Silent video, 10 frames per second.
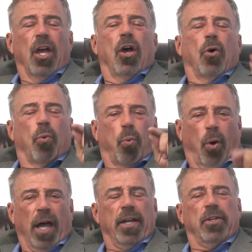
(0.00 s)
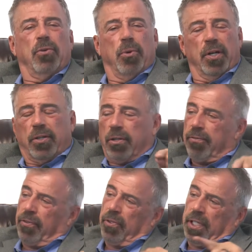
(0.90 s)
Why do you want to
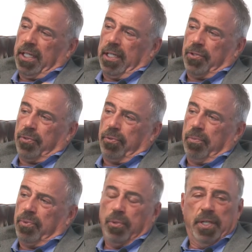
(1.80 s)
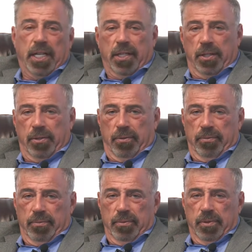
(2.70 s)
convert a guest room to an ADU?
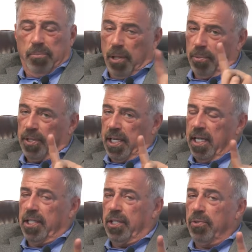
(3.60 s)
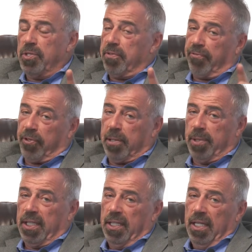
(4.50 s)
Remember, the ADU is a
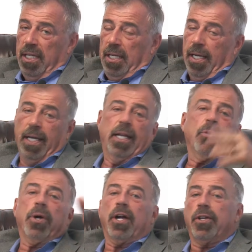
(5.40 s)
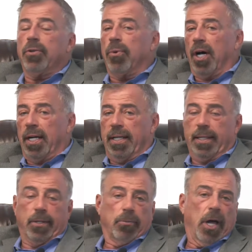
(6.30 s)
freebie. Anywhere you want it,
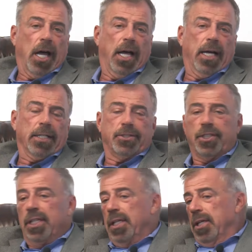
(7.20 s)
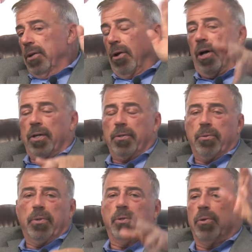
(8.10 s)
in garage, laundry
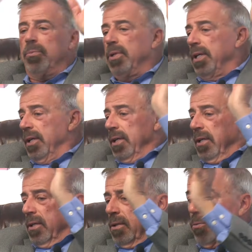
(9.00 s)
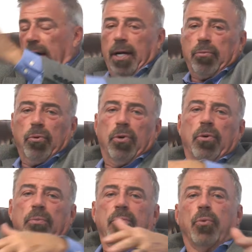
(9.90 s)
room, rec
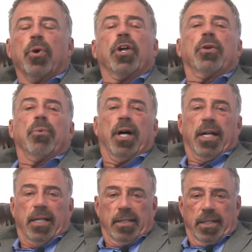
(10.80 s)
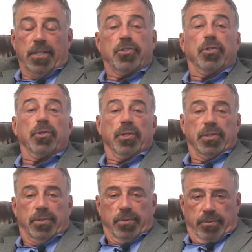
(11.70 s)
room, where do you want it? It's
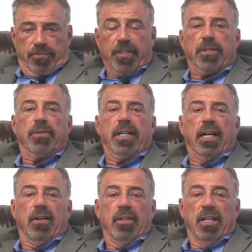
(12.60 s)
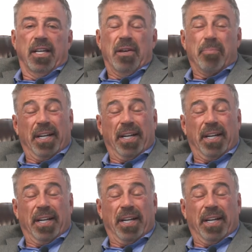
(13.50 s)
yours. Figure it out. But a